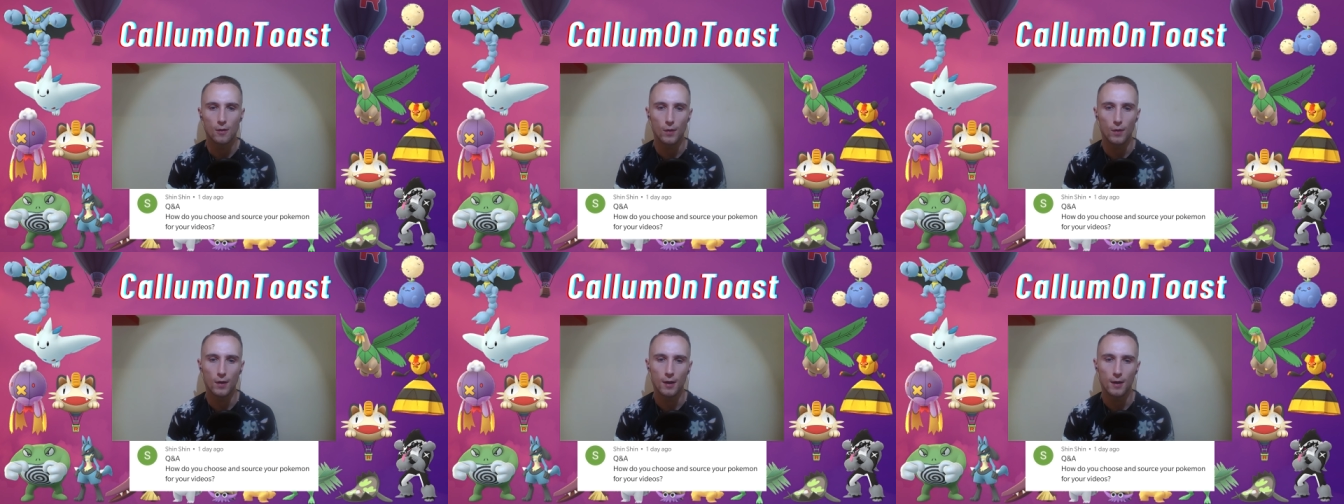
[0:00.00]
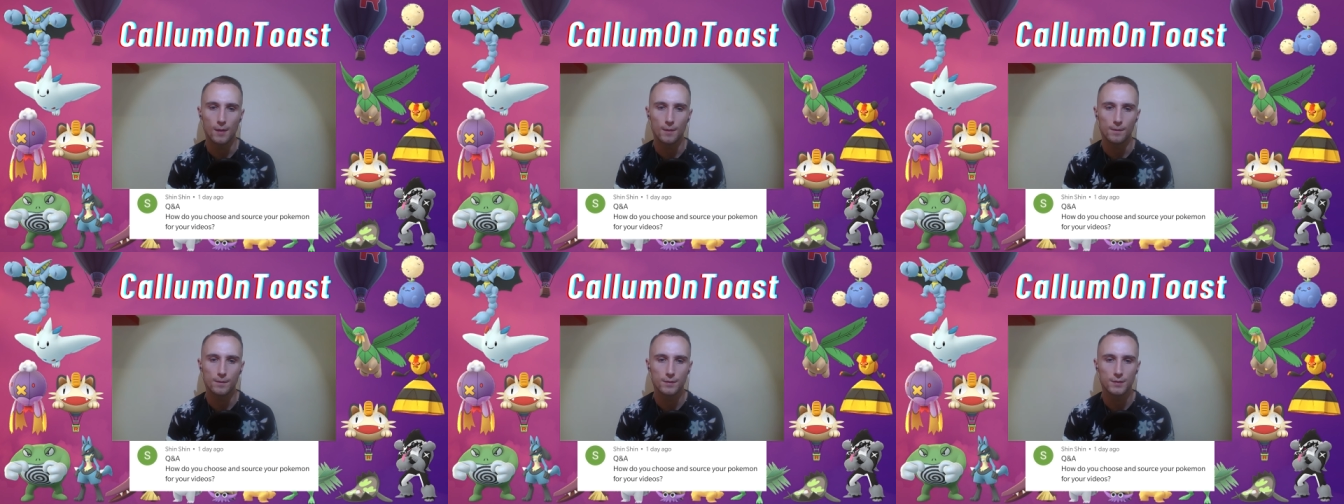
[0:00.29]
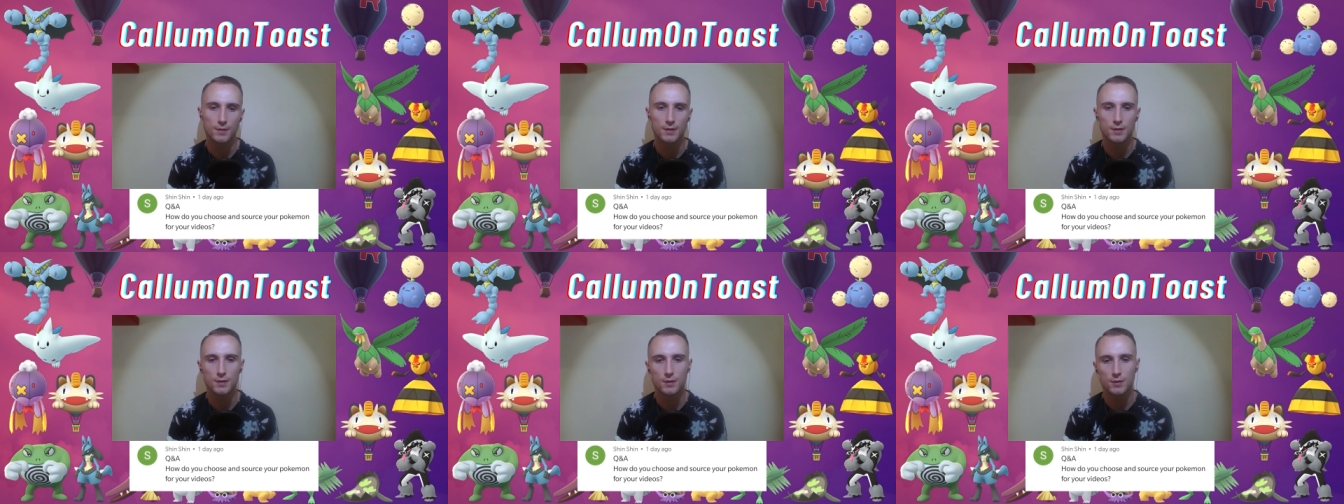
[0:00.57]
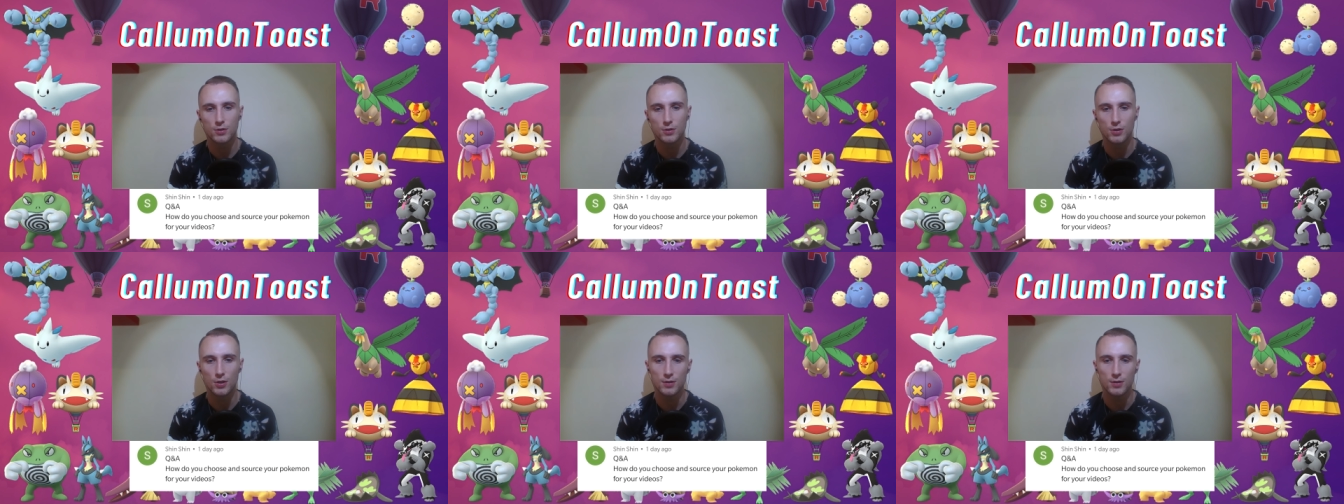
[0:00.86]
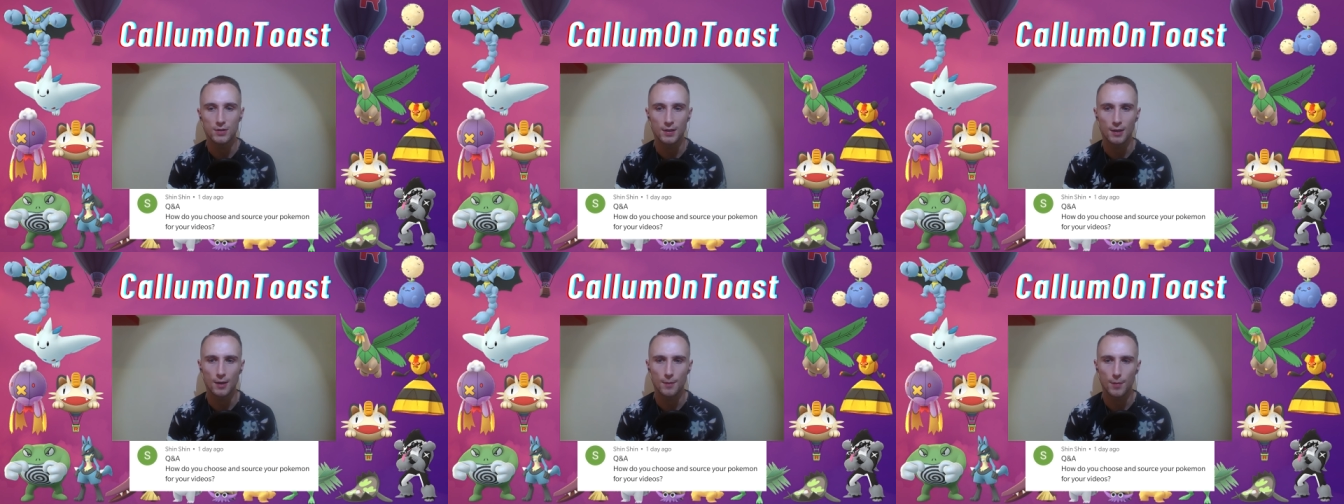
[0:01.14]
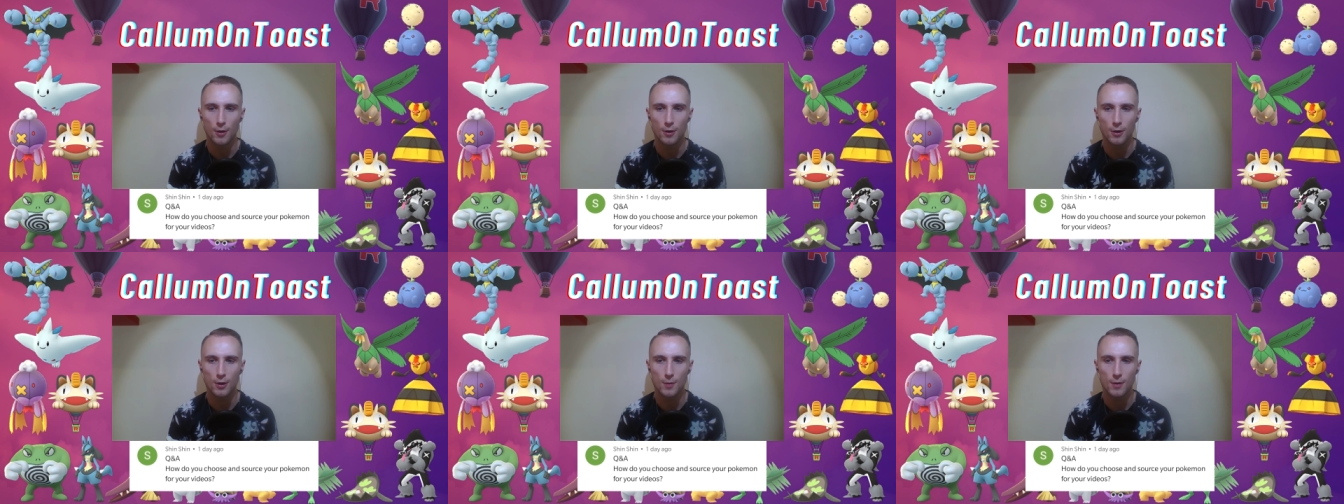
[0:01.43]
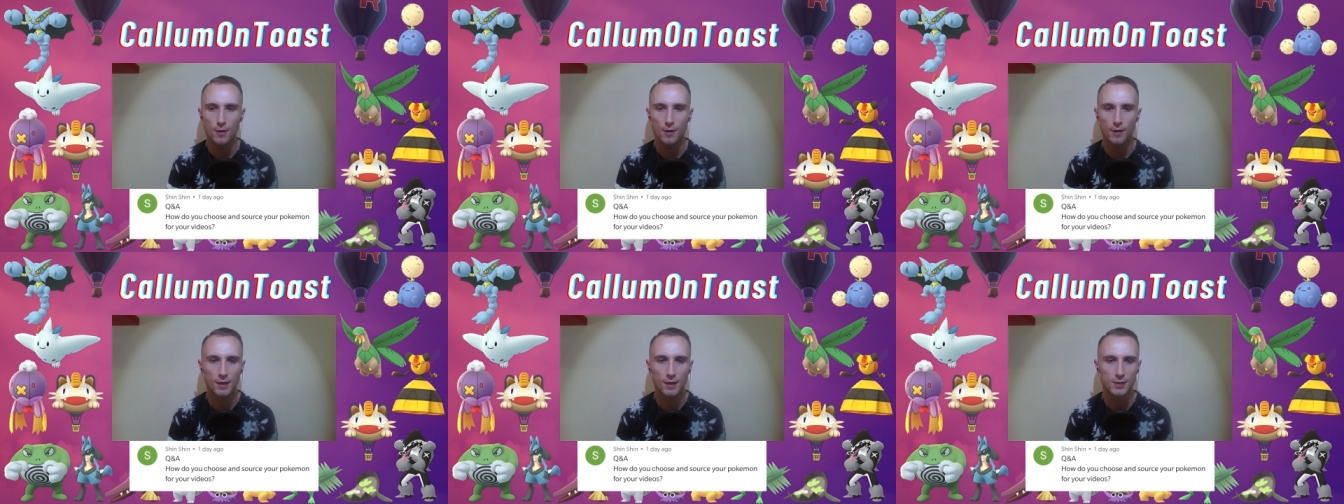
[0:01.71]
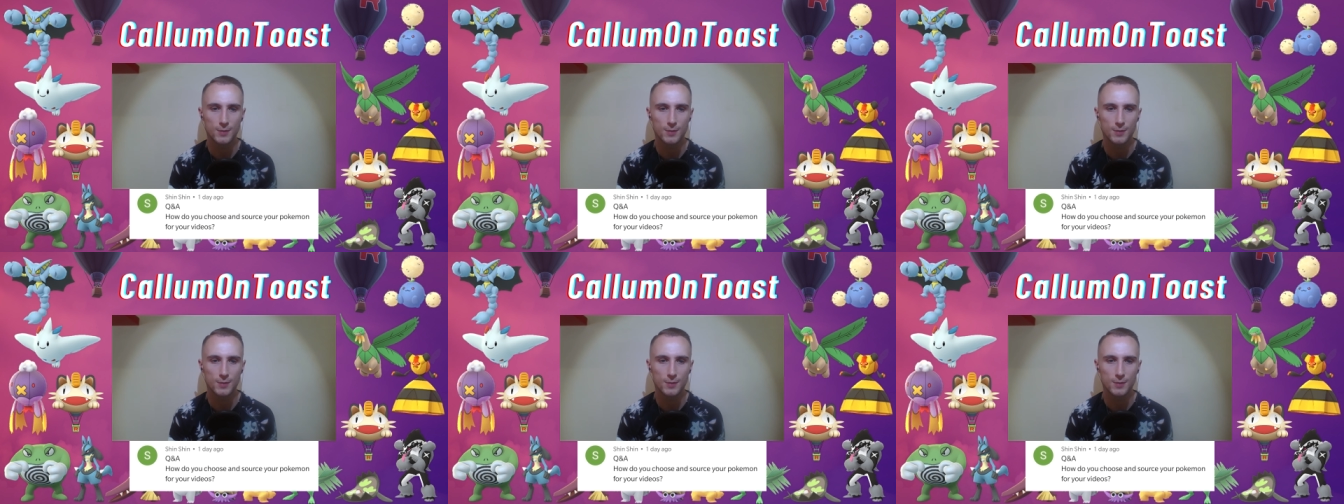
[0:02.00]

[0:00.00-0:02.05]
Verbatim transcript: when I'm choosing a Pokemon,